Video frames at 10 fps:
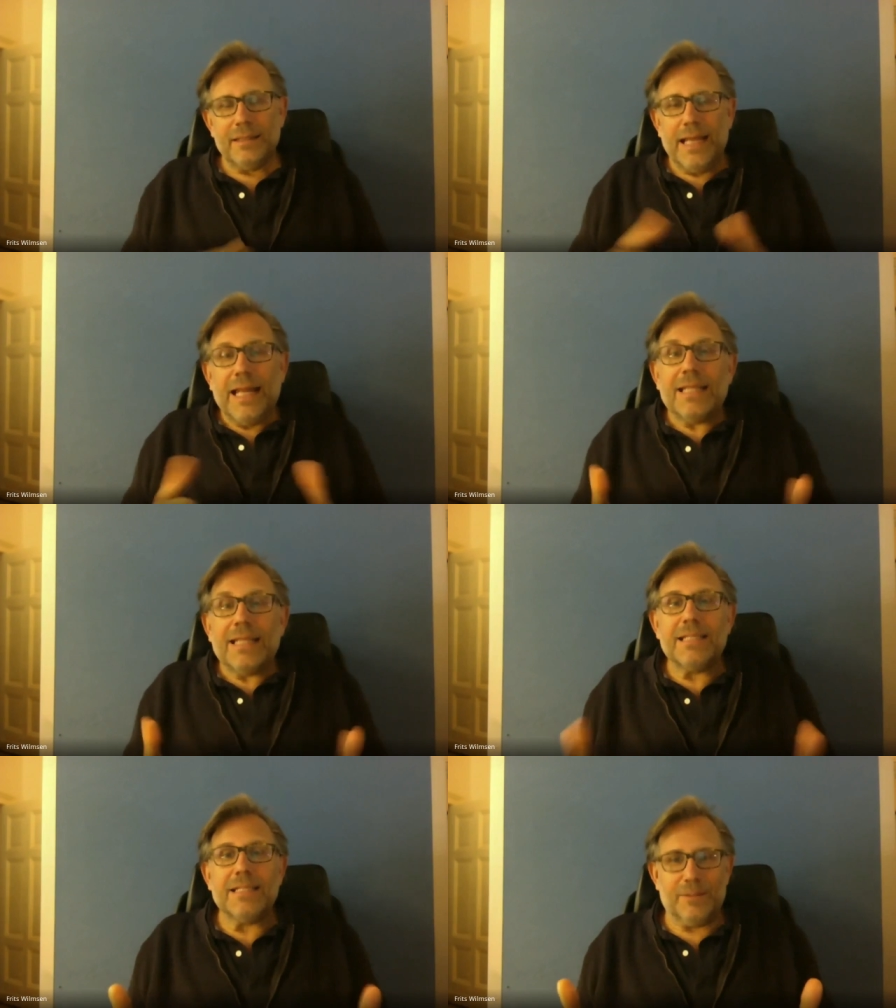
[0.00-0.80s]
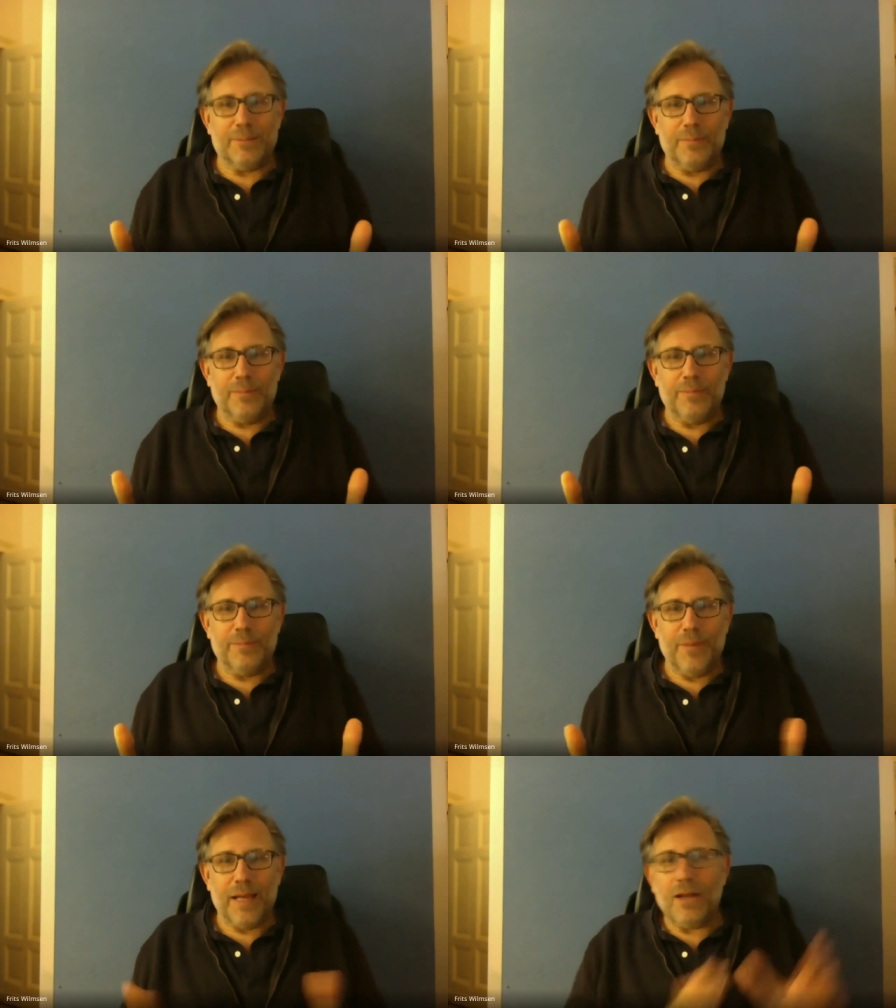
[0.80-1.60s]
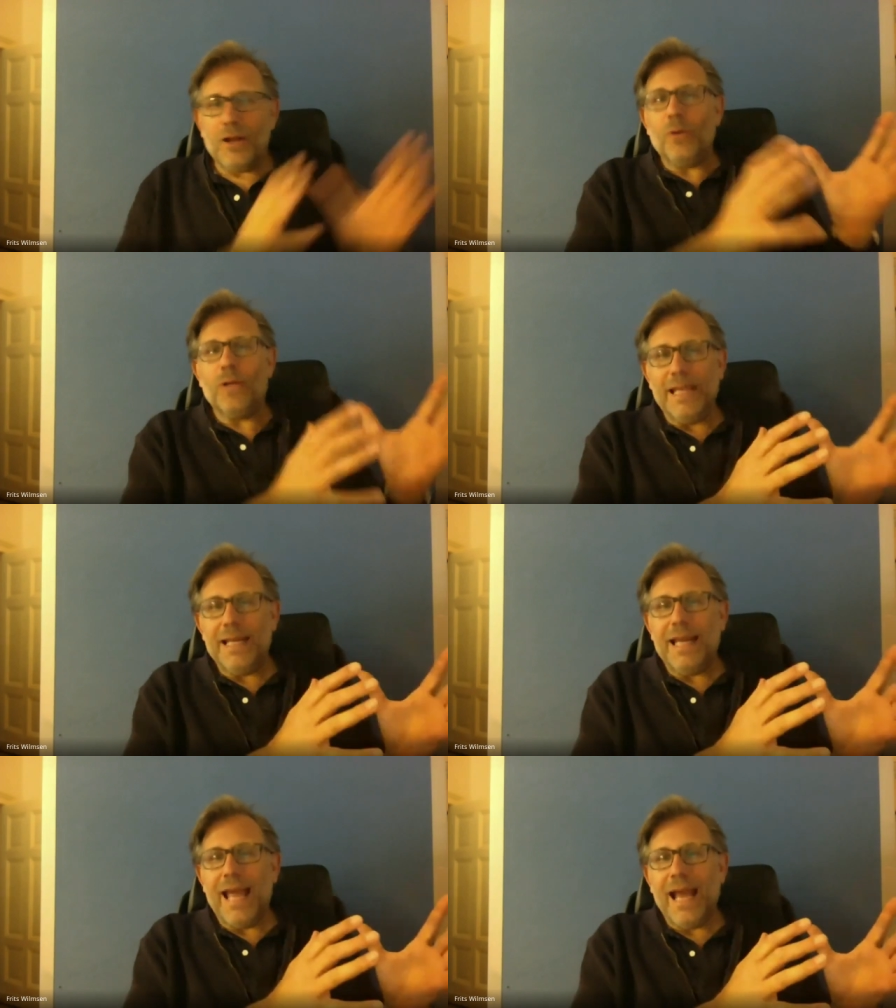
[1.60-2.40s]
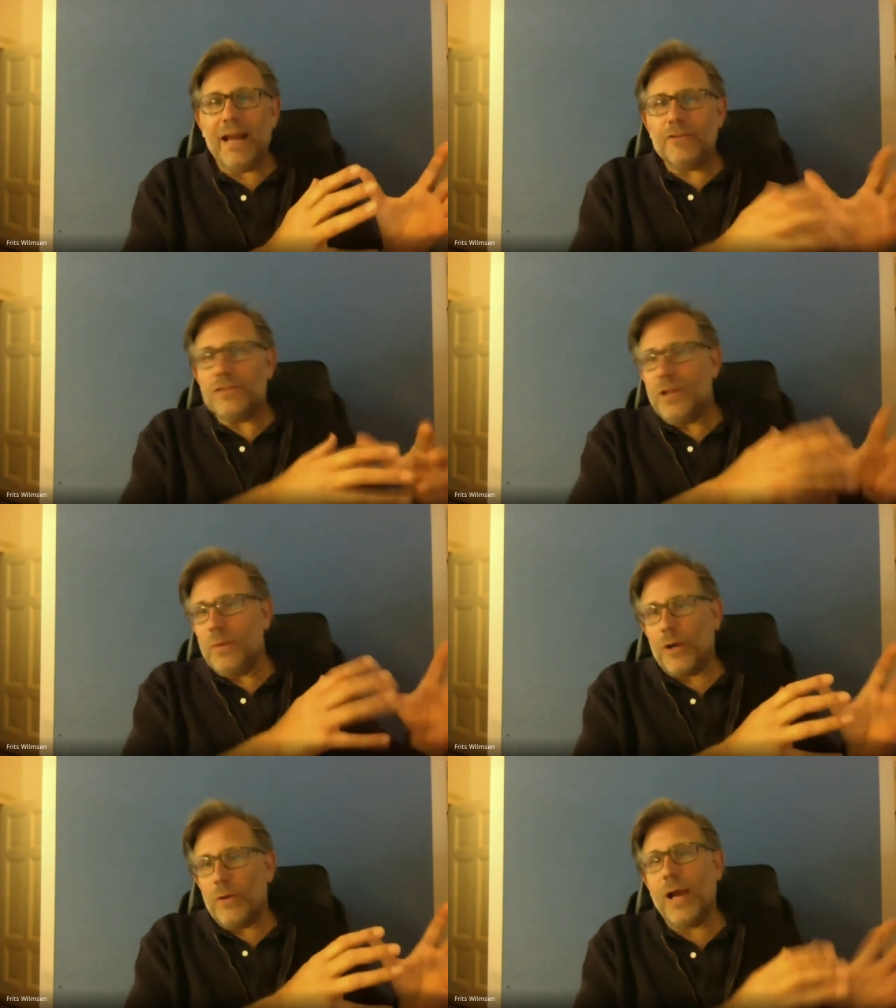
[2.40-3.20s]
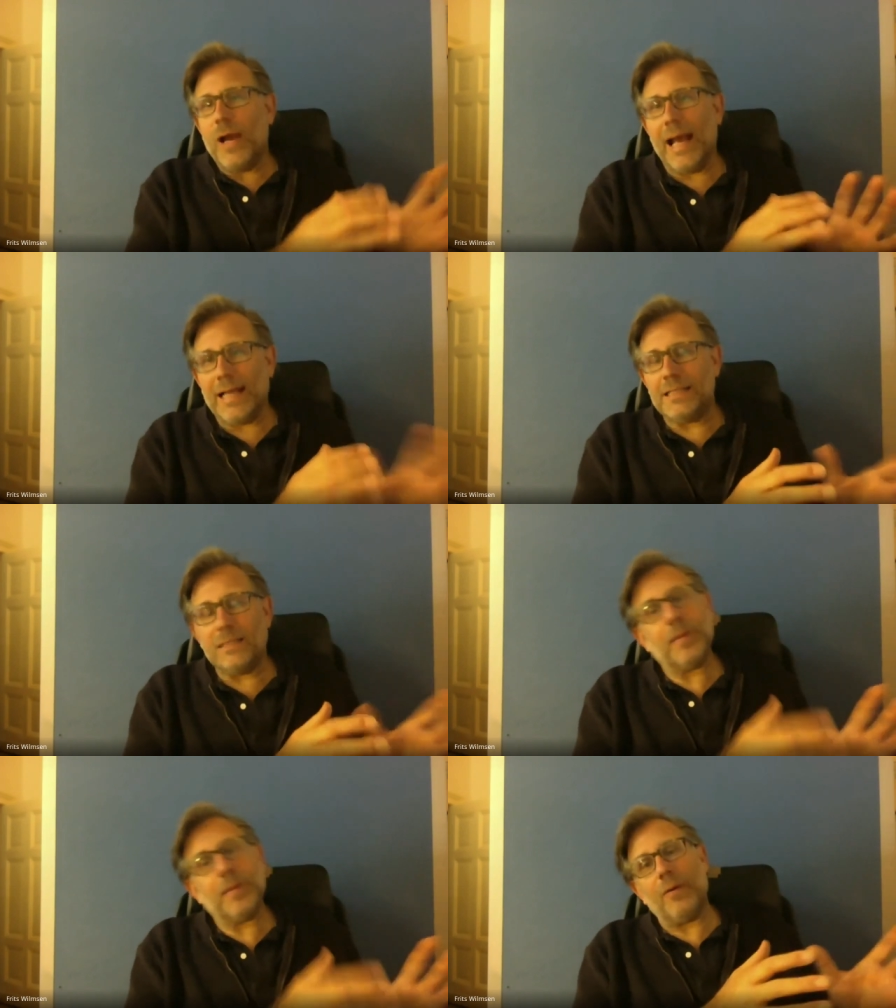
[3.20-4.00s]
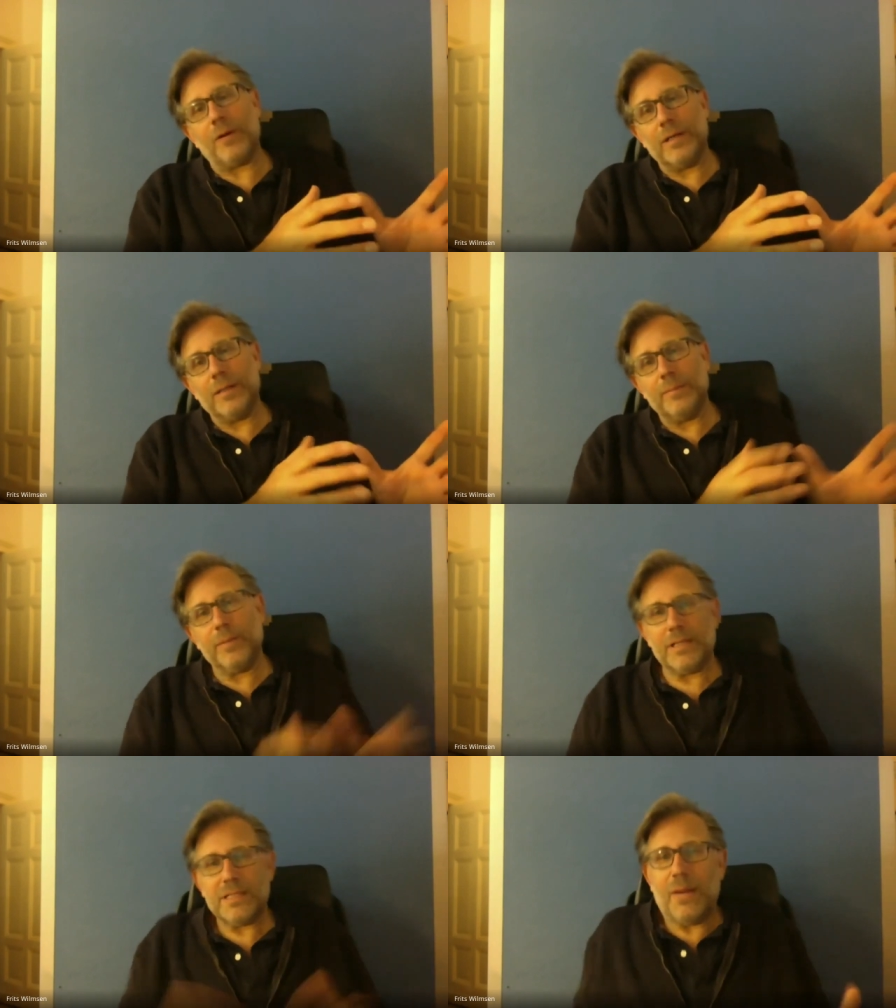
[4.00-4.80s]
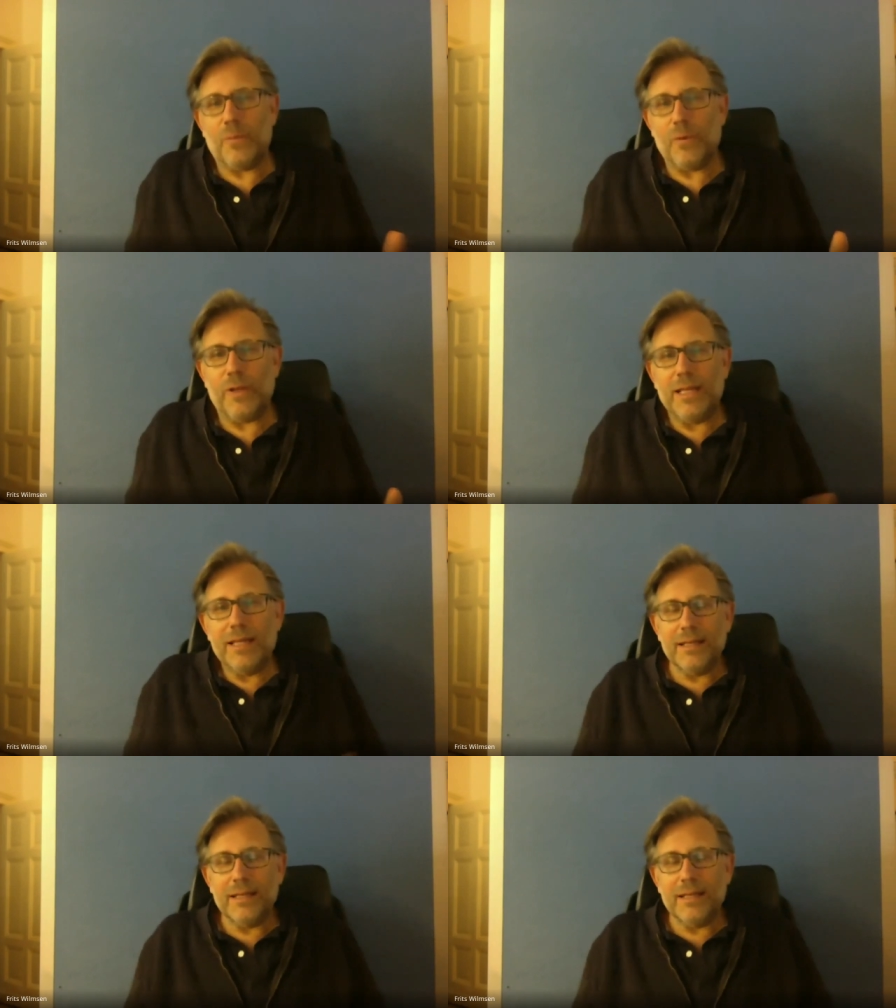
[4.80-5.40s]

in the system and not only in the head of someone who has the power, because then we,